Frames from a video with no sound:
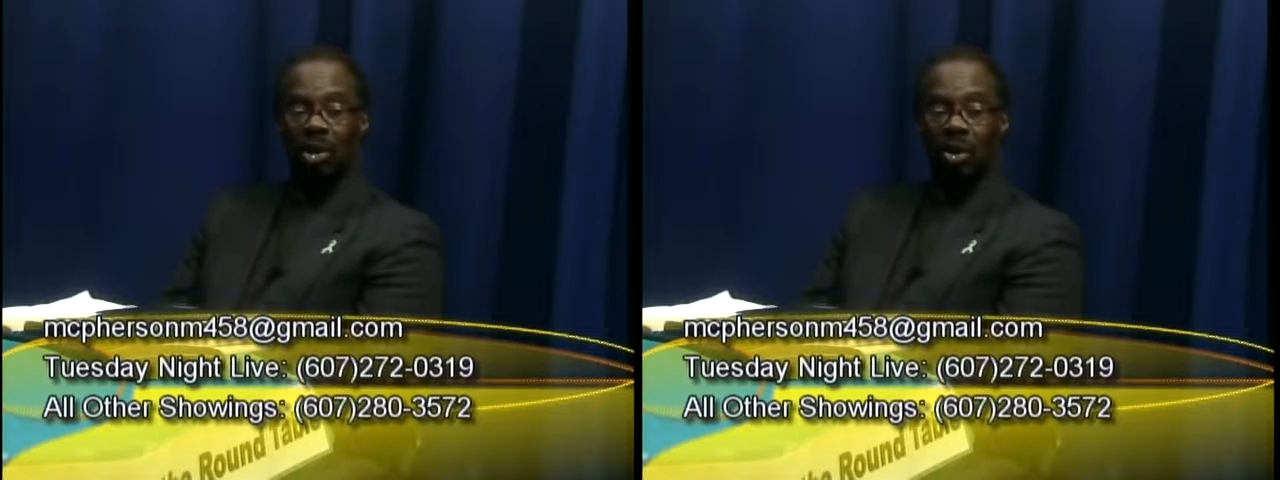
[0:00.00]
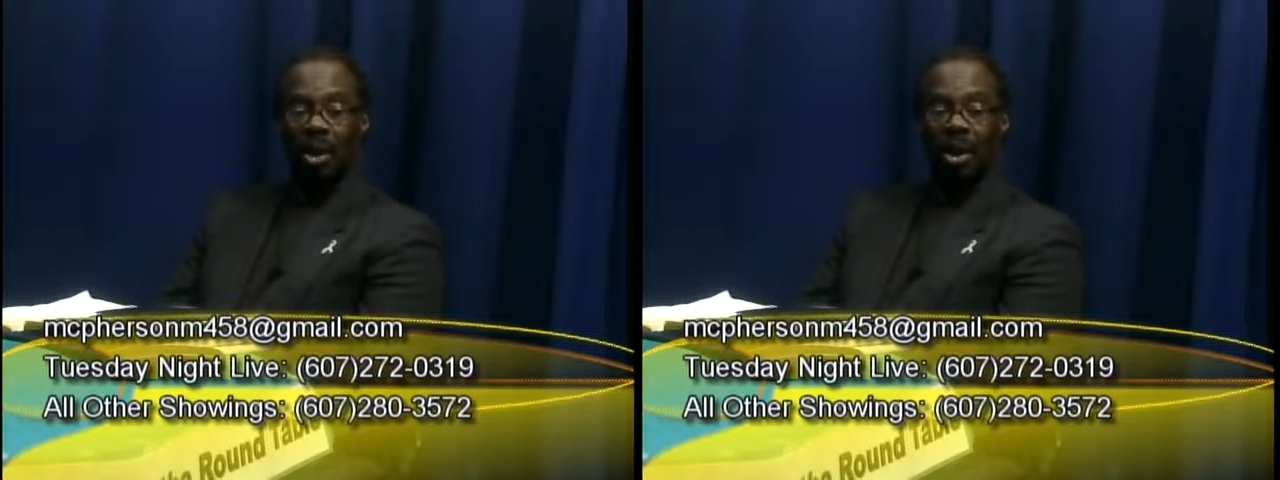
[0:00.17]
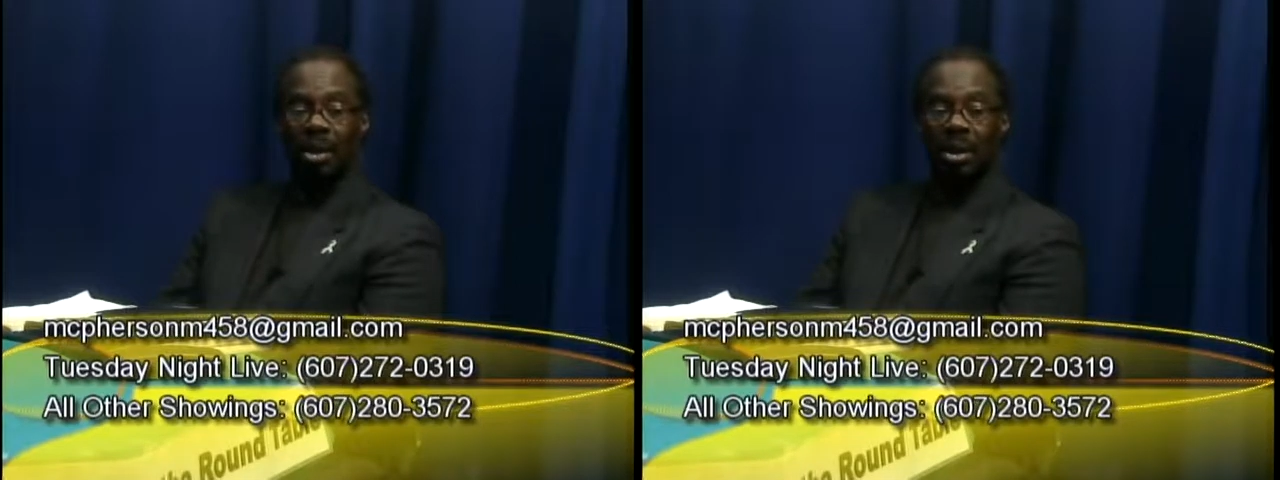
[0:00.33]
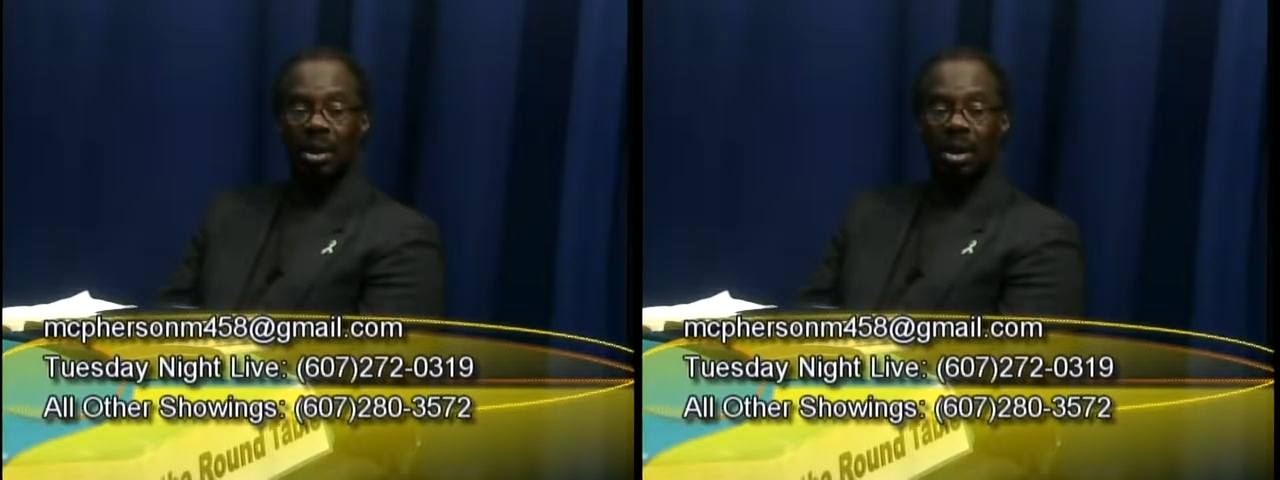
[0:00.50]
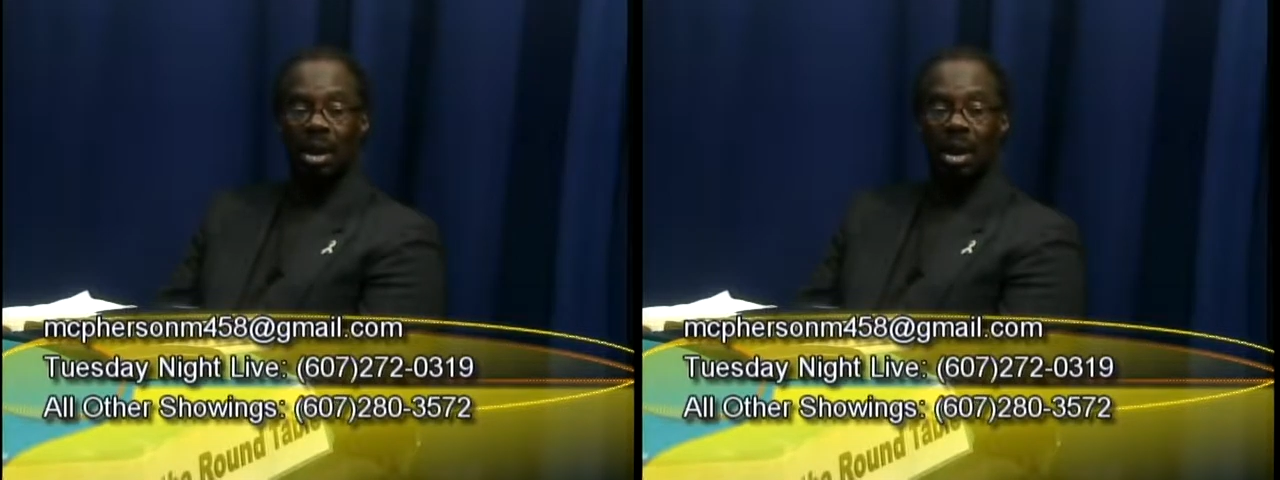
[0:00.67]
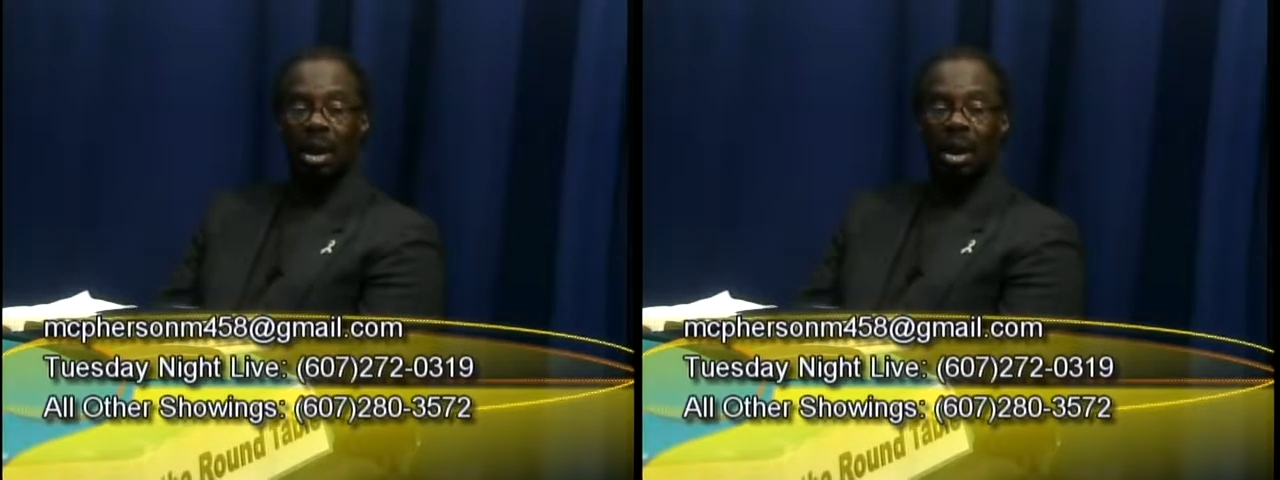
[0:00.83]
us?
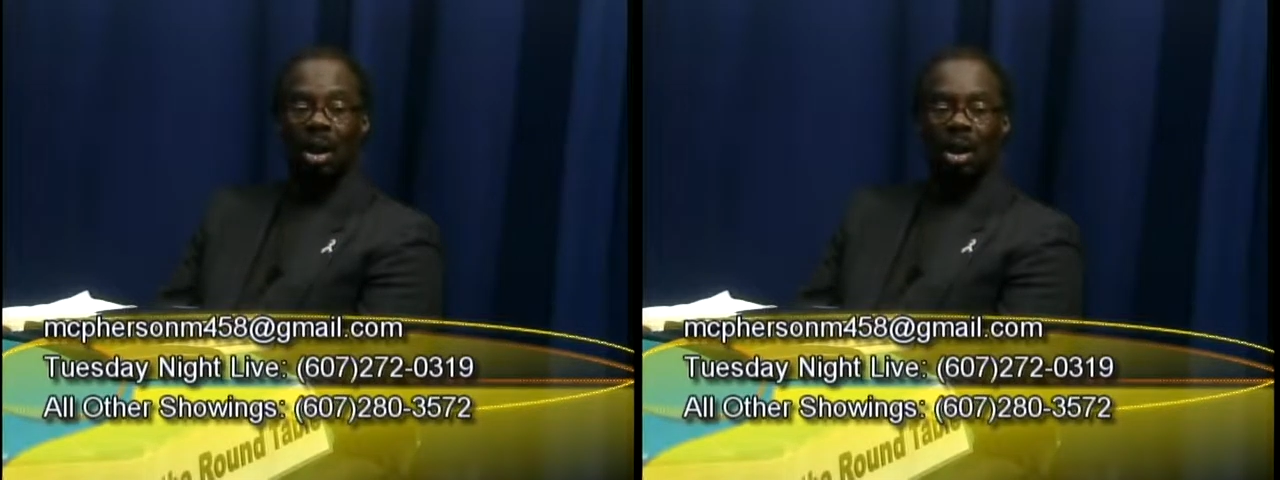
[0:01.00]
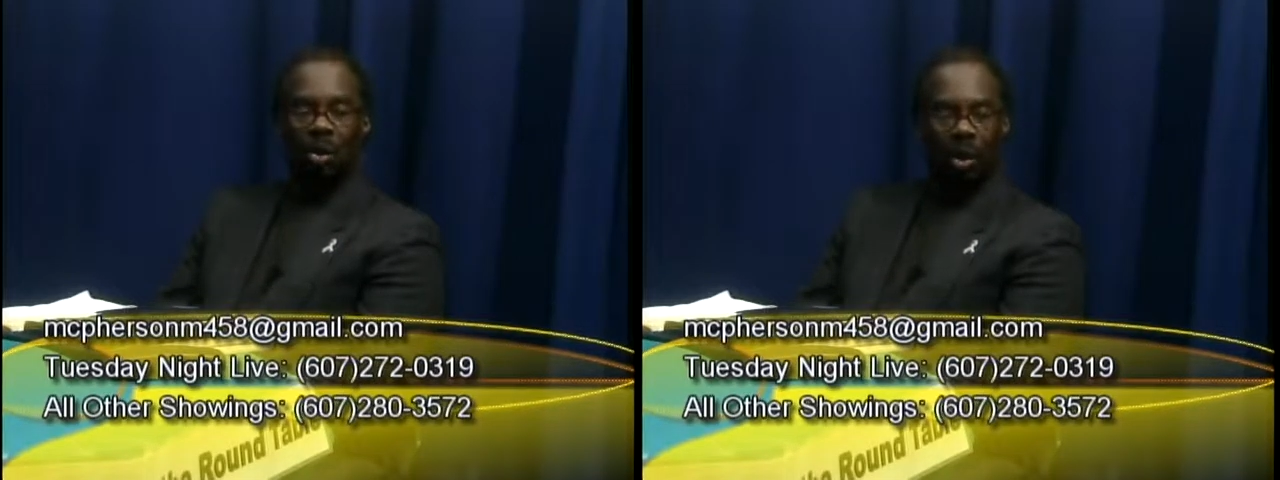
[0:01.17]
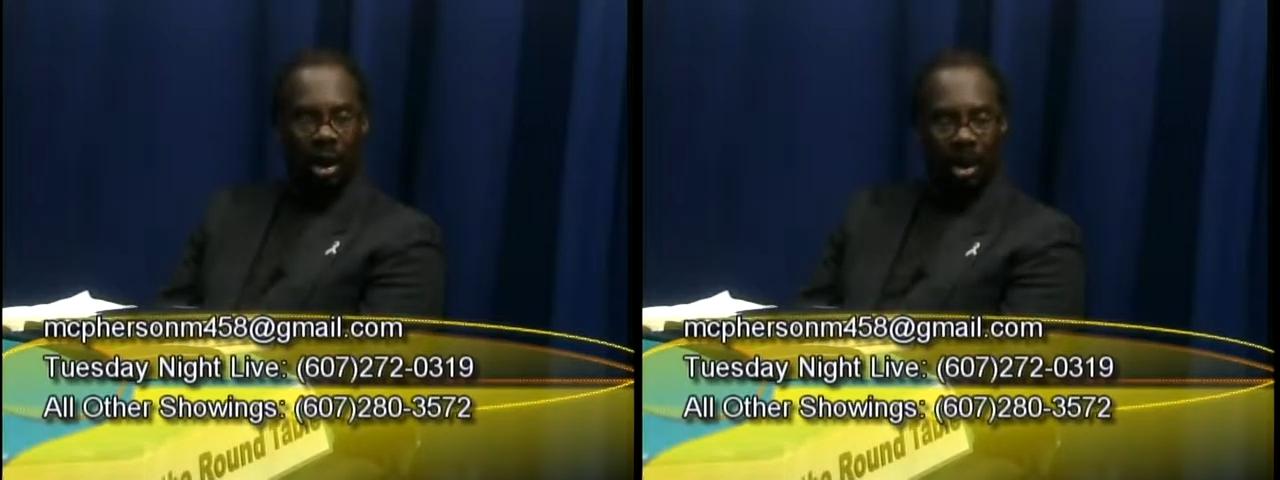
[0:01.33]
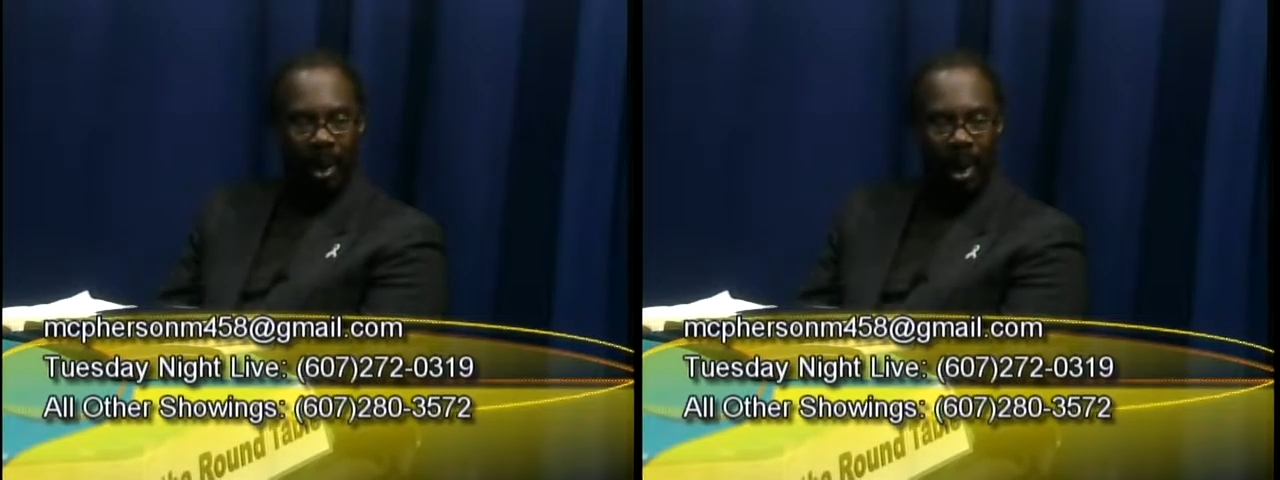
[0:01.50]
What do you